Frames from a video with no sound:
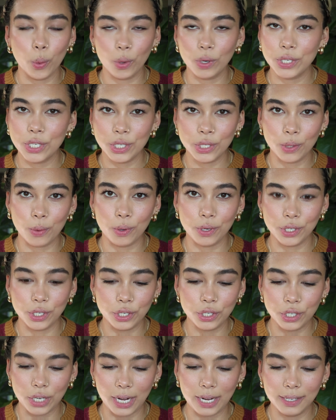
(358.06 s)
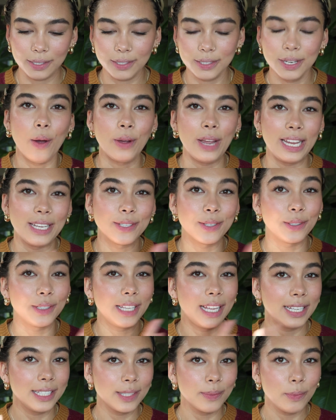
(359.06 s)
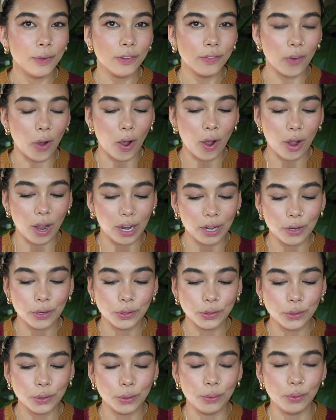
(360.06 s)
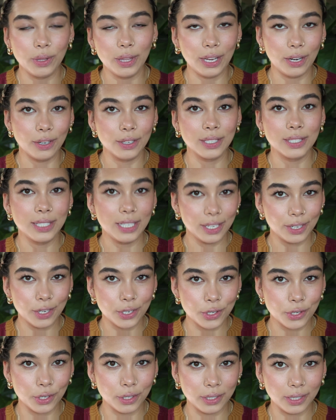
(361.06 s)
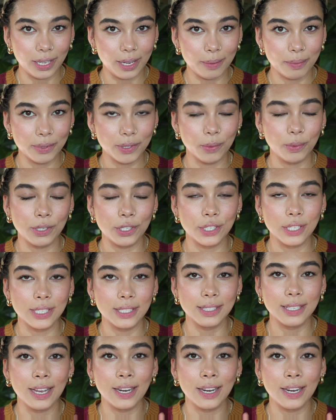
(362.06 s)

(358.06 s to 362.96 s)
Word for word: gorgeous, gorgeous shades. Okay, so let's move on to their Signature Lips, which is